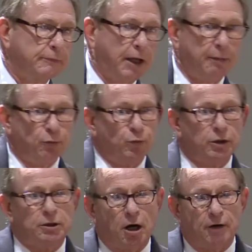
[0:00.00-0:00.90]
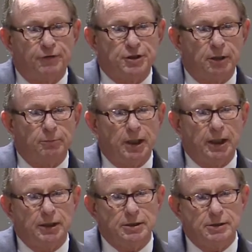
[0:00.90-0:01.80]
I'm a wood carver some
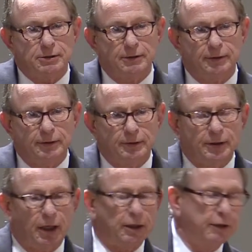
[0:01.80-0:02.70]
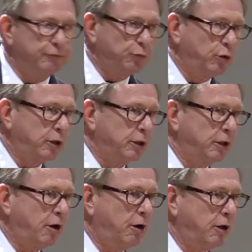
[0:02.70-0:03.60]
days. I love to work in
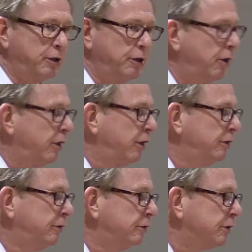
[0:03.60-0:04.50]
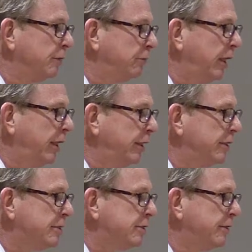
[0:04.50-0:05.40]
the yard some
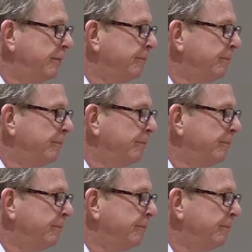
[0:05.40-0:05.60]
days.